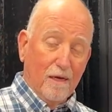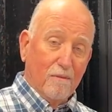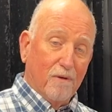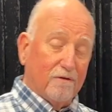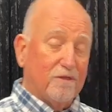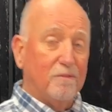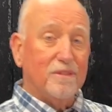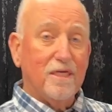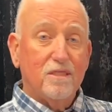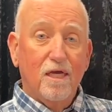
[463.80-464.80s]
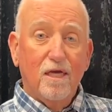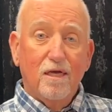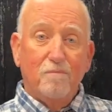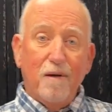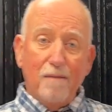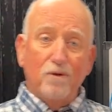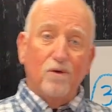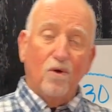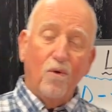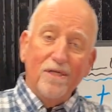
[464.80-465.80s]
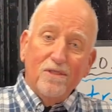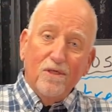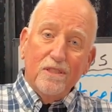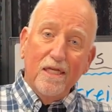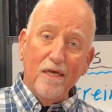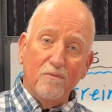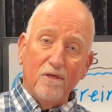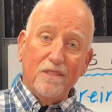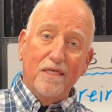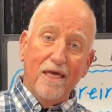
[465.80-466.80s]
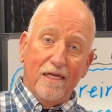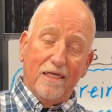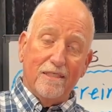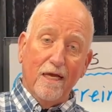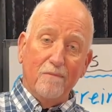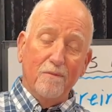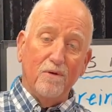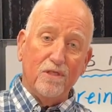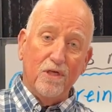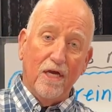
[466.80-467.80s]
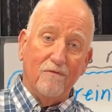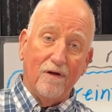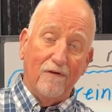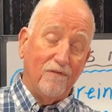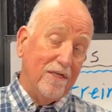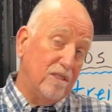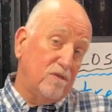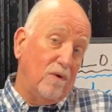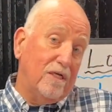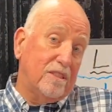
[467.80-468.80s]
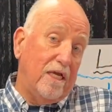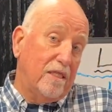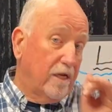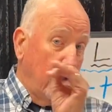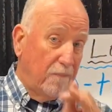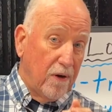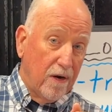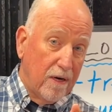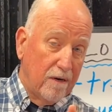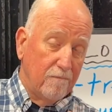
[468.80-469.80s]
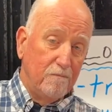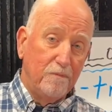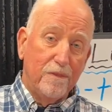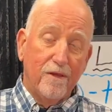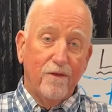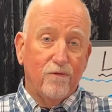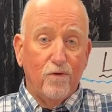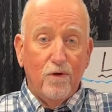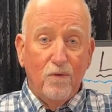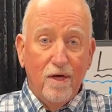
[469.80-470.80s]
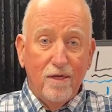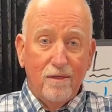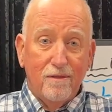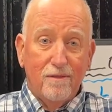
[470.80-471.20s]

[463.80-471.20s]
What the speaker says: But if somebody says, Pablo, ¿cuántos libros tienes? How many books do you have? And if I just want to say the number, 31,